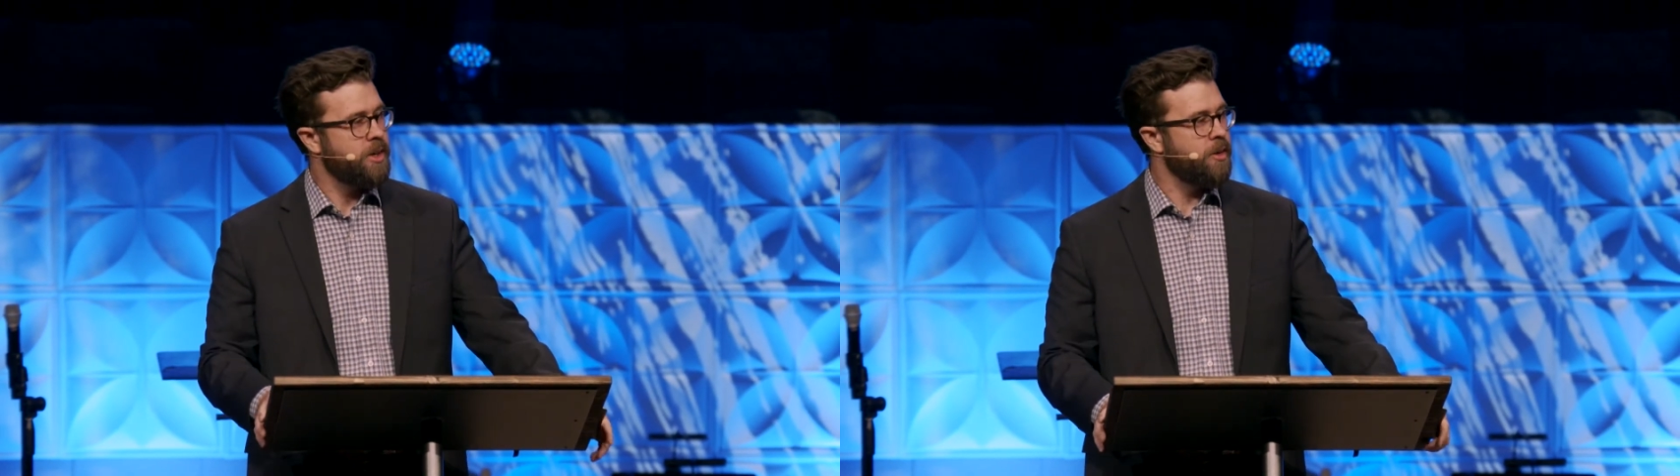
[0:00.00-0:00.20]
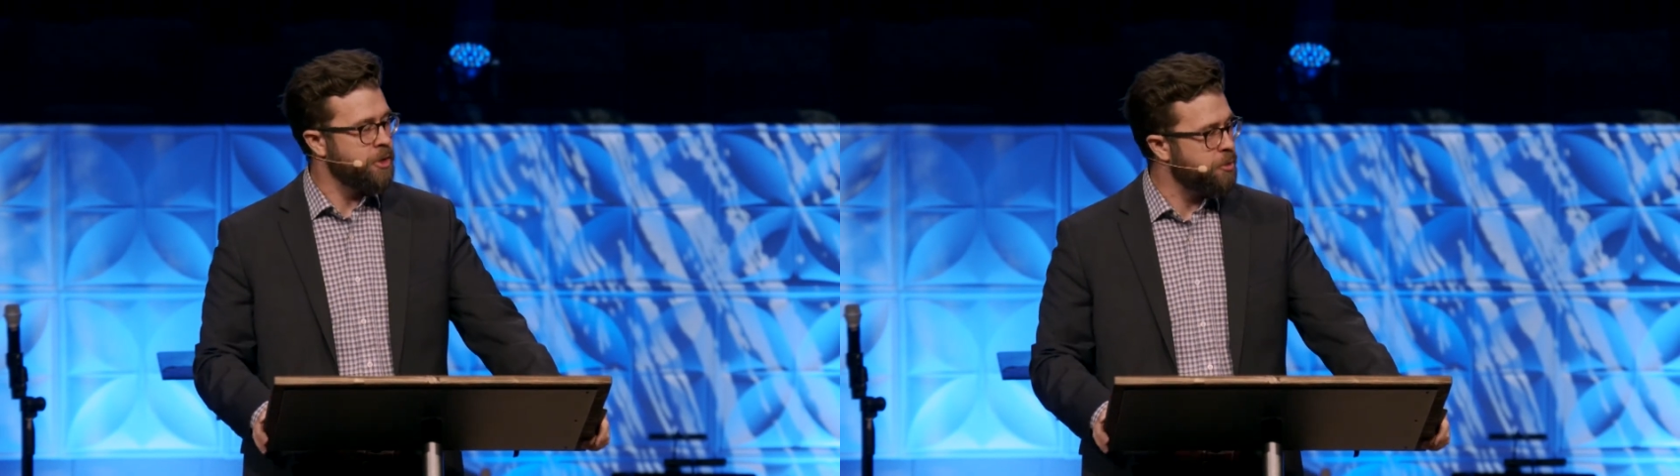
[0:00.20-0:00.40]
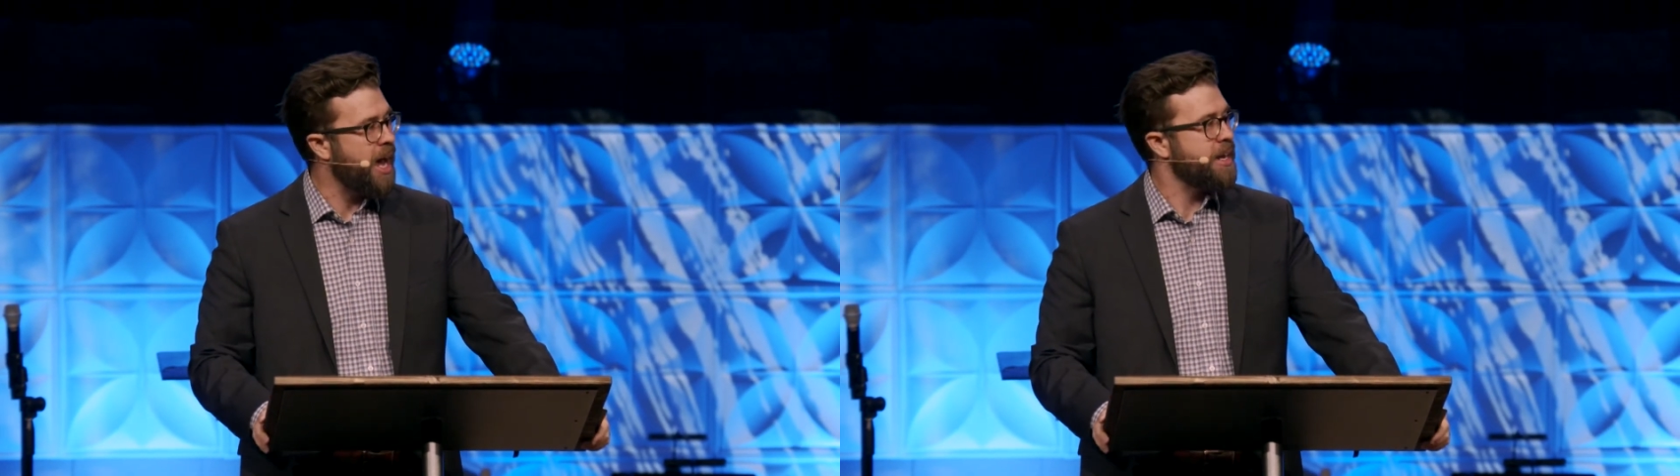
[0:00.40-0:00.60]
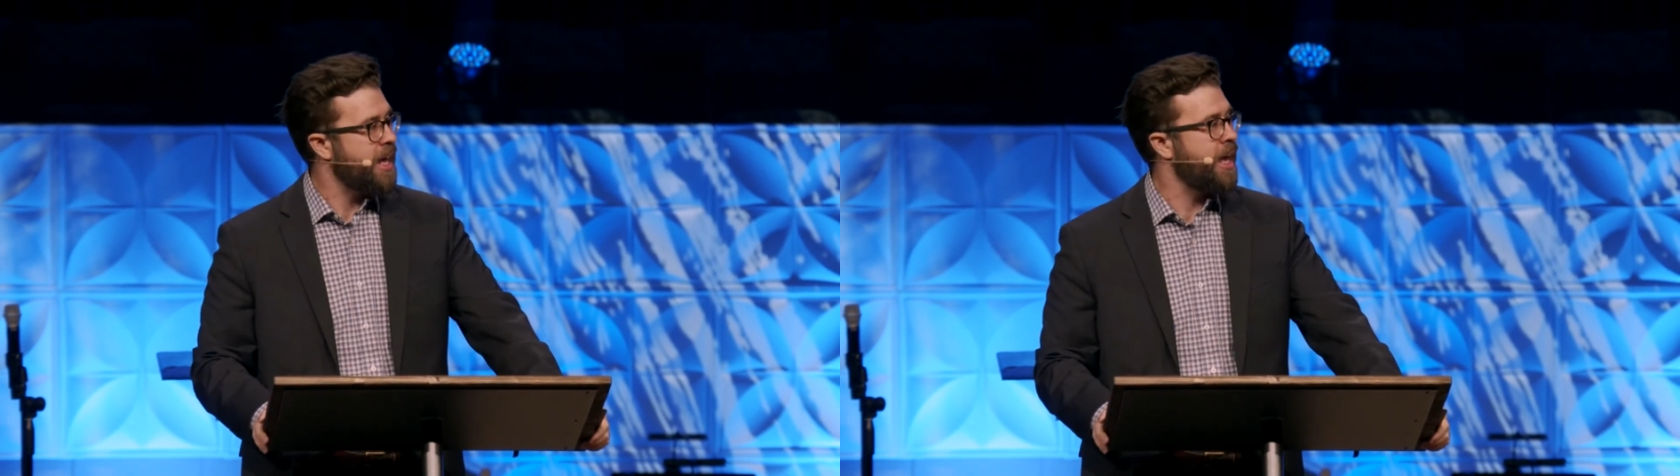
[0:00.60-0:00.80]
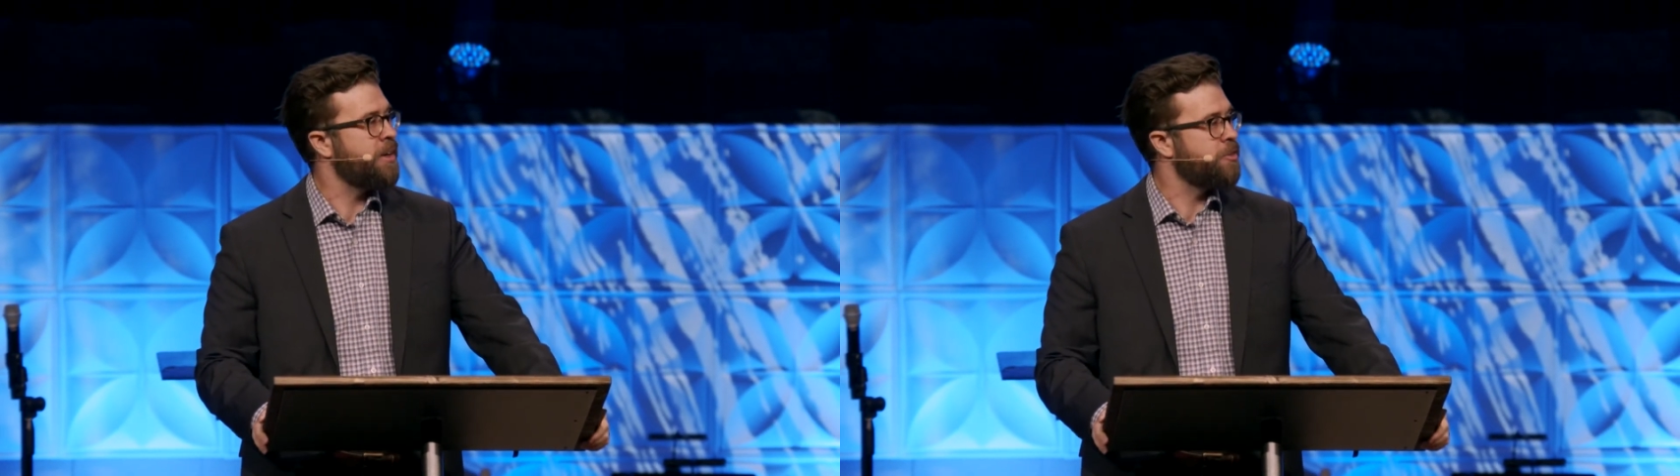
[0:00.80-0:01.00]
of the right
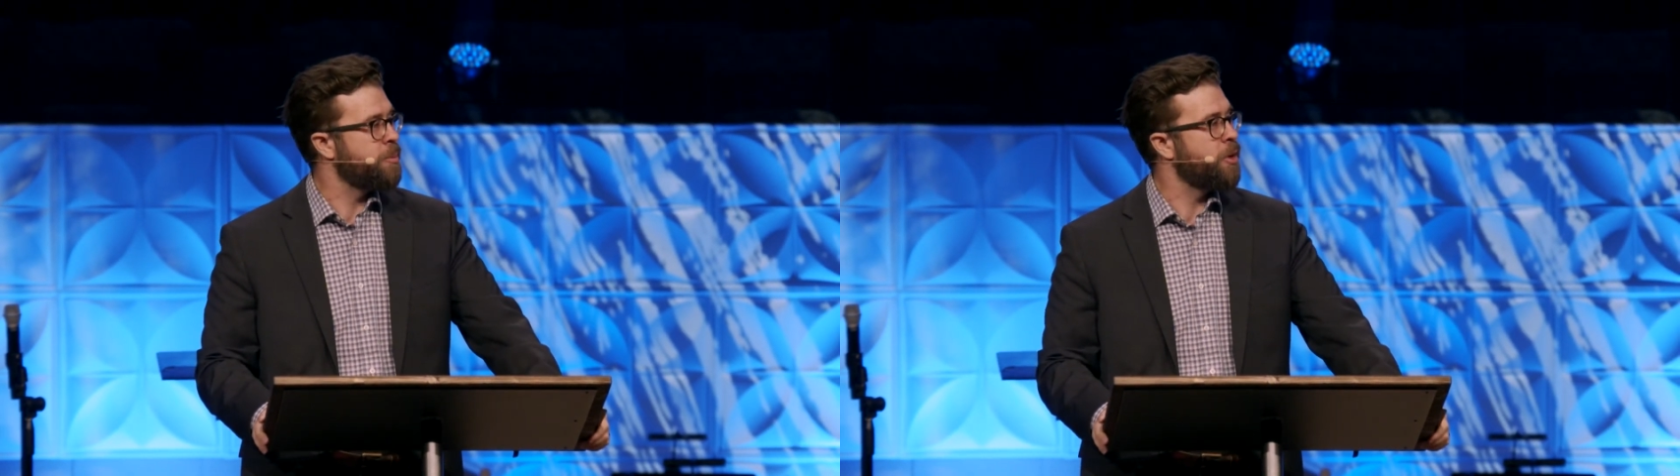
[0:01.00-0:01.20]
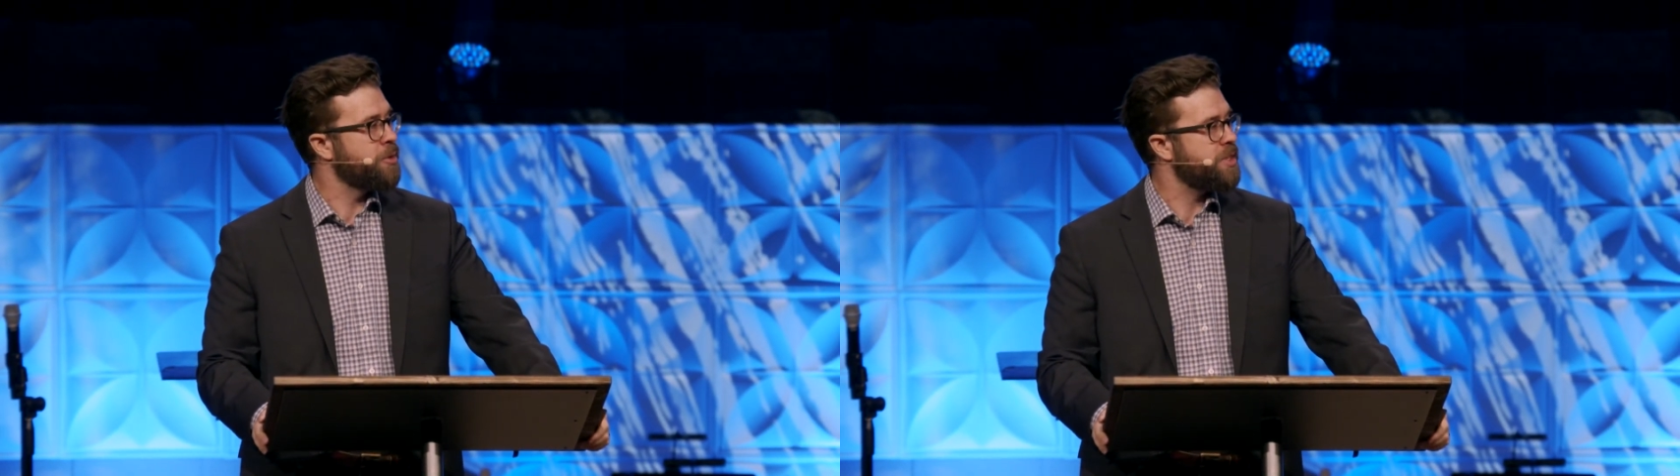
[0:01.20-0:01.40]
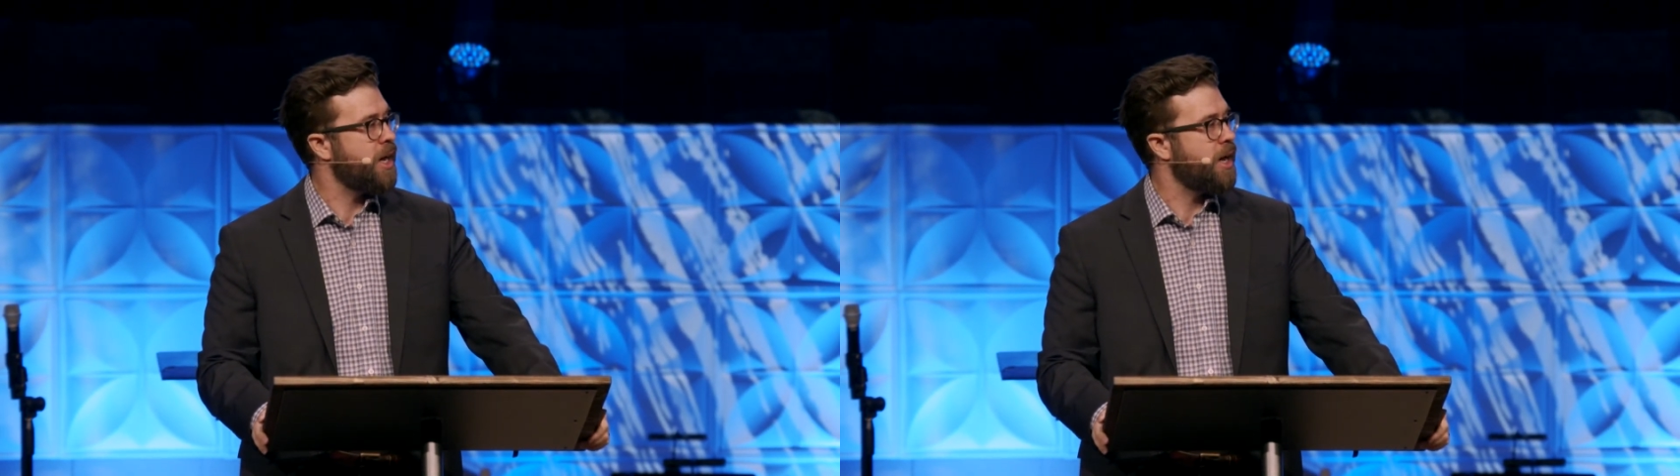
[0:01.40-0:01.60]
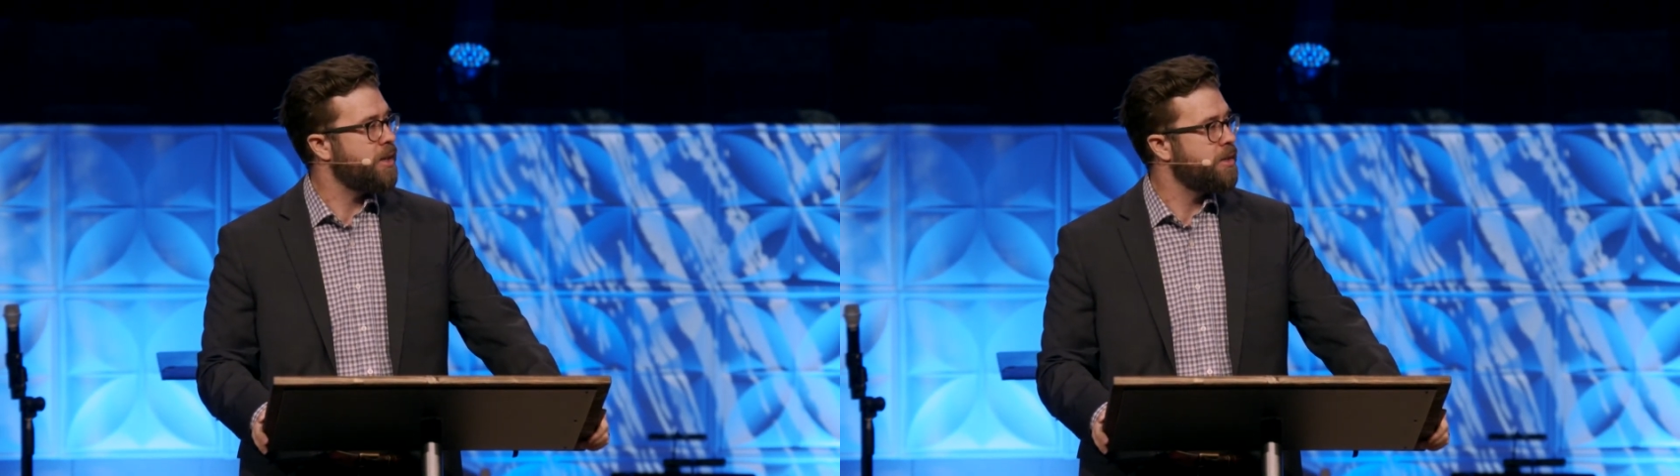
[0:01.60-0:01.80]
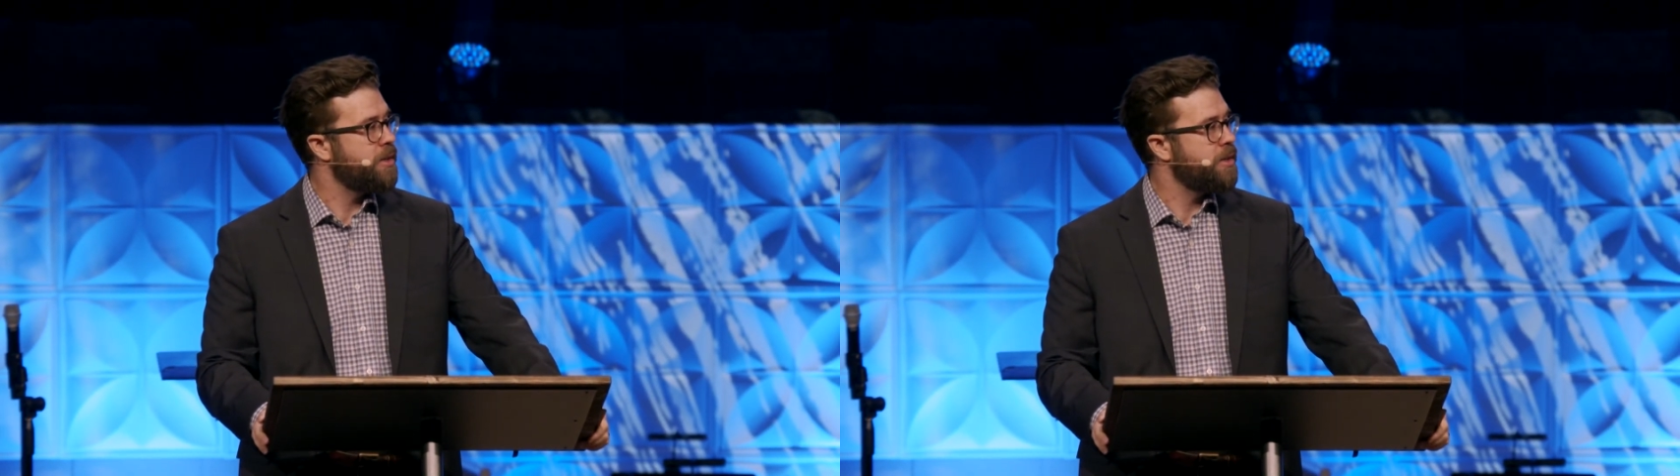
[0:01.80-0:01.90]
hand of the Most High